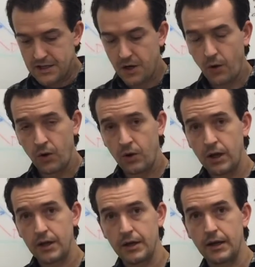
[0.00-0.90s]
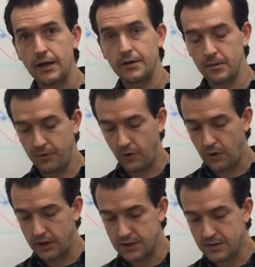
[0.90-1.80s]
Total
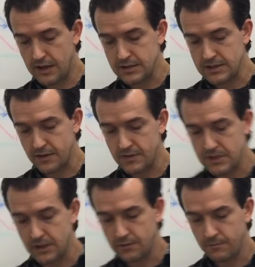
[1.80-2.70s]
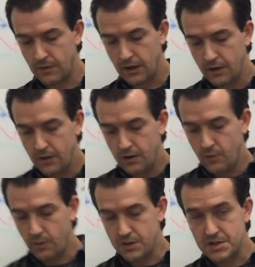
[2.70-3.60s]
employed in 2017
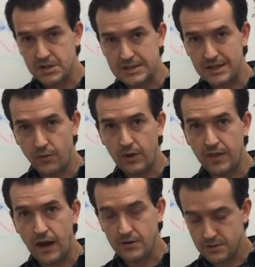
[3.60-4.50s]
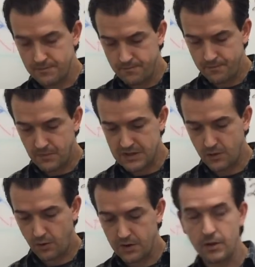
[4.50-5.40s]
was 63,000. That's
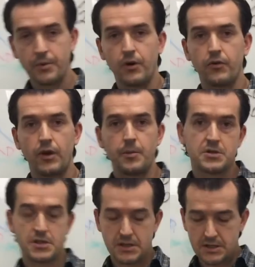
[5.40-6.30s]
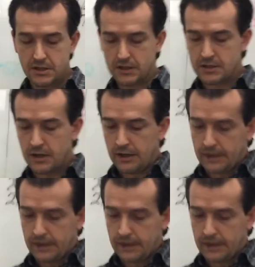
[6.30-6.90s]
according to the Bureau of Labor Statistics.